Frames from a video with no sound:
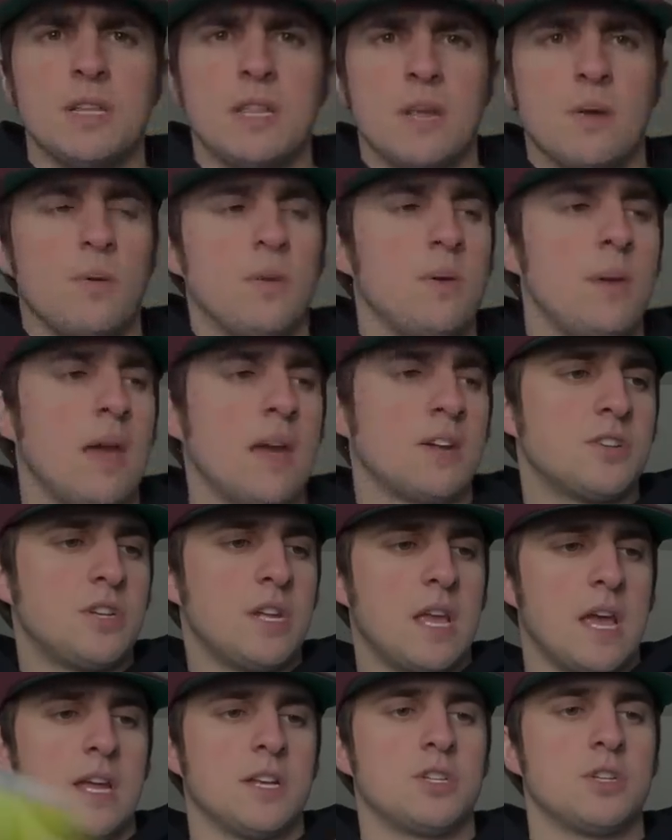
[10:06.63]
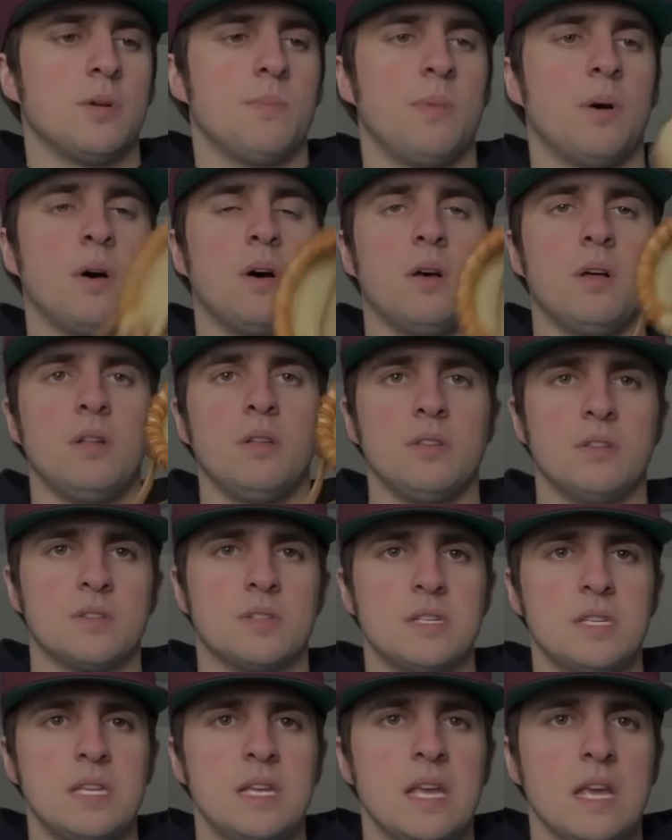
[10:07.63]
like when you actually catch a ball, you'll
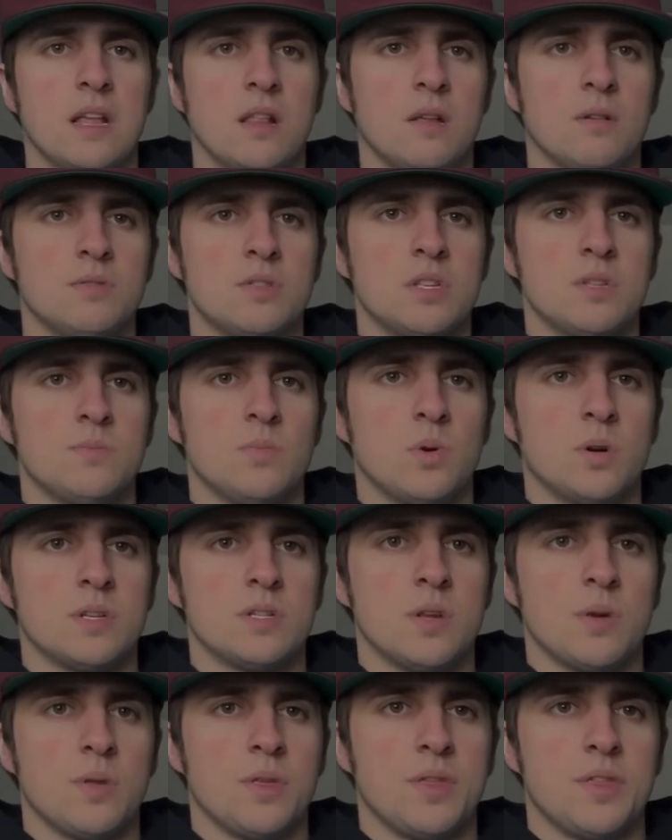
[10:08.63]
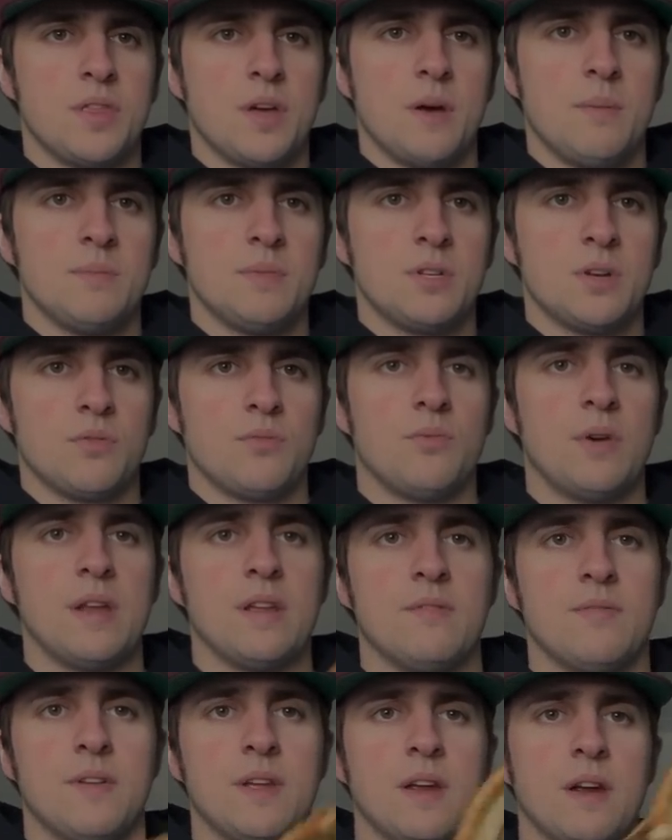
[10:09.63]
see it closes more so thumb to
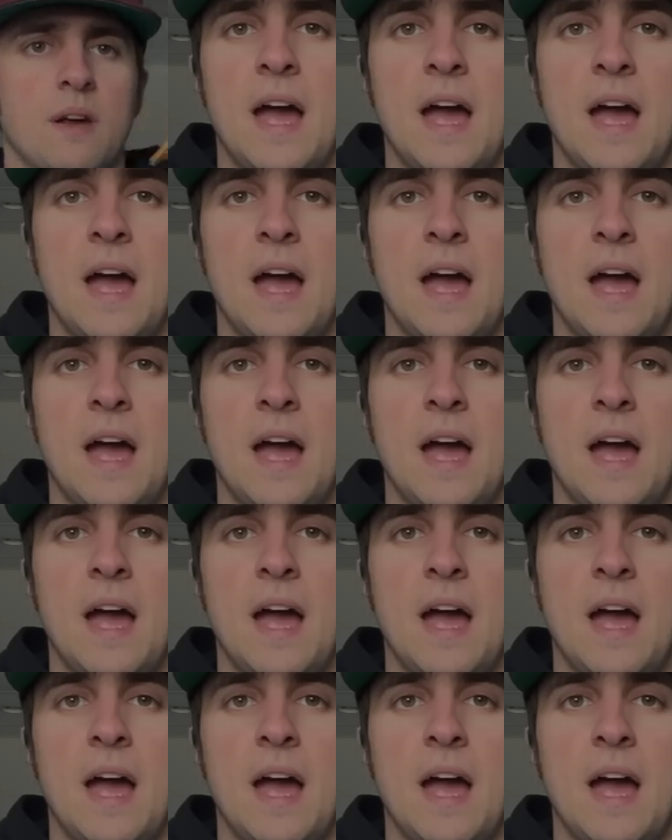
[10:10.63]
ring finger.